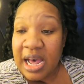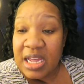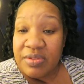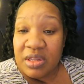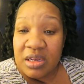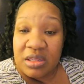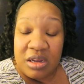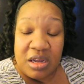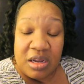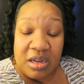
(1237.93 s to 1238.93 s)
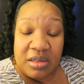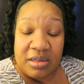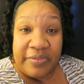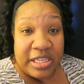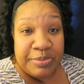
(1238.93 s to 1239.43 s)
I even looked
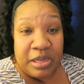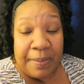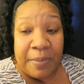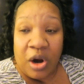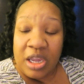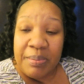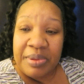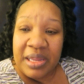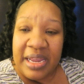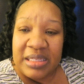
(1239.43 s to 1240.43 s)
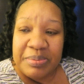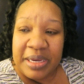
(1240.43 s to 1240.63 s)
on Facebook Marketplace,